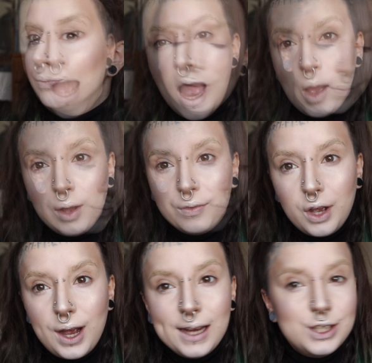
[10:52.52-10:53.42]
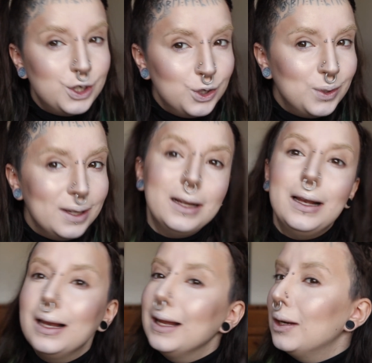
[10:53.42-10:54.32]
However, I do need a
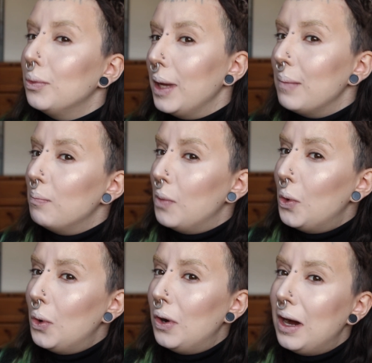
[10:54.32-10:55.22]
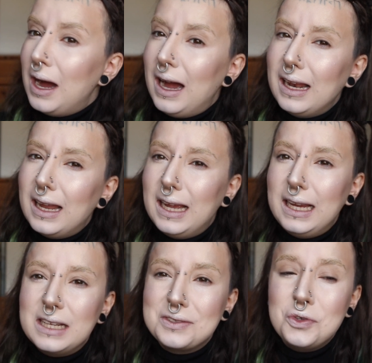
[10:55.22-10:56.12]
little bit more
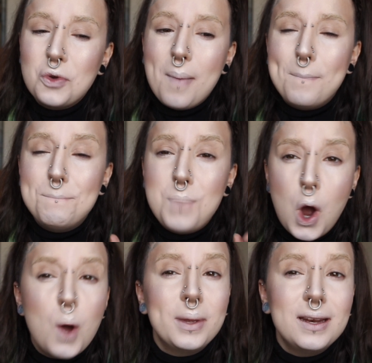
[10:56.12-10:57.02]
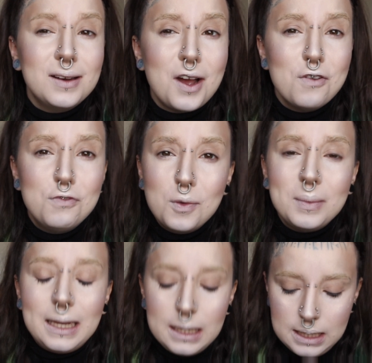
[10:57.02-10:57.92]
highlight. It's not popping enough for
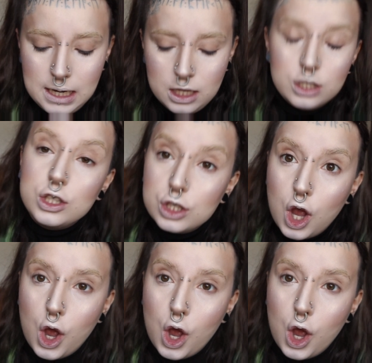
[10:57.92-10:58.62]
me. So